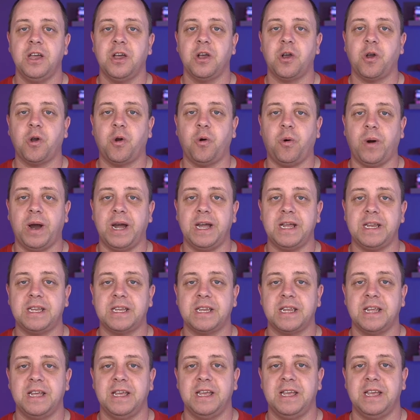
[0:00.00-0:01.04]

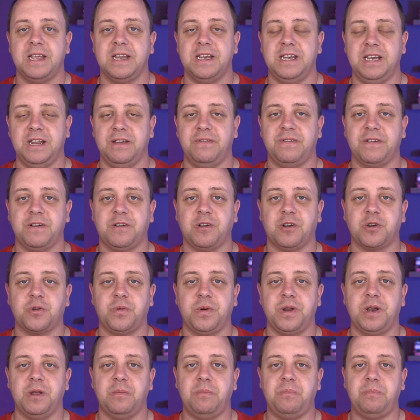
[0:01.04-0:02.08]
quite difficult
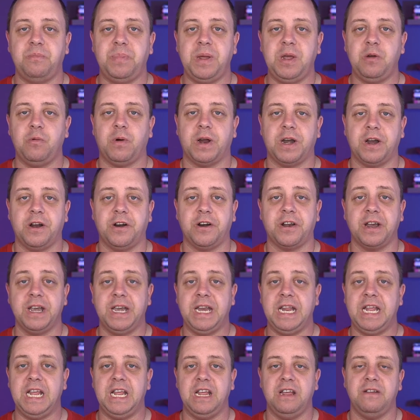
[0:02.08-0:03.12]
with a
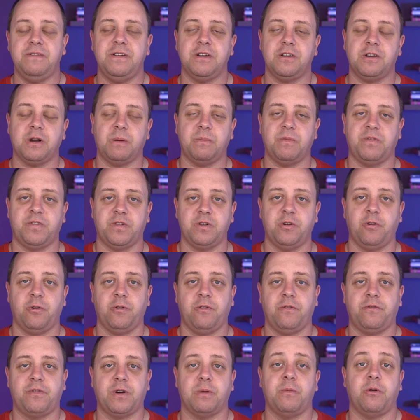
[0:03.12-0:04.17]
P100D if you come from
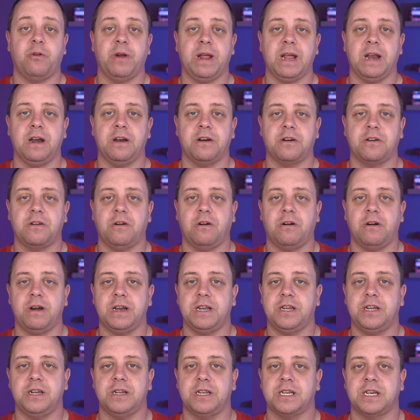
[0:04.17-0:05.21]
a regular car.
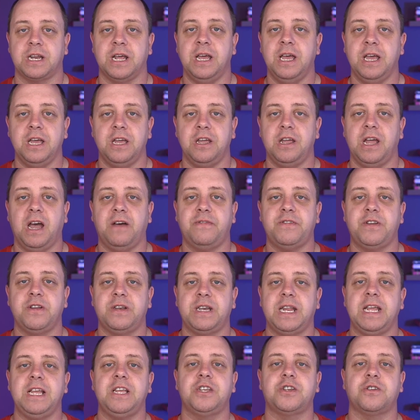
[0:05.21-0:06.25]
It's just, you have to
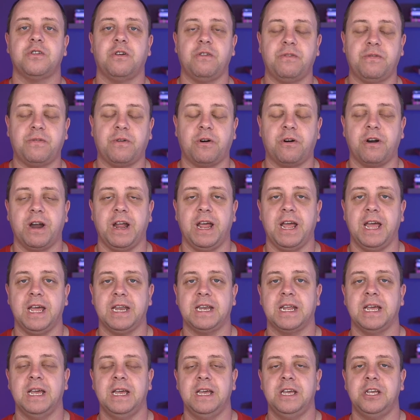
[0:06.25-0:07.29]
think so far
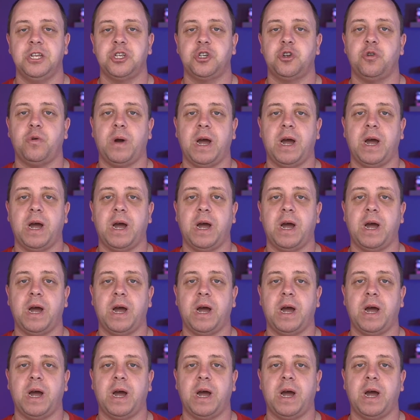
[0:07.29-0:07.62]
ahead. So I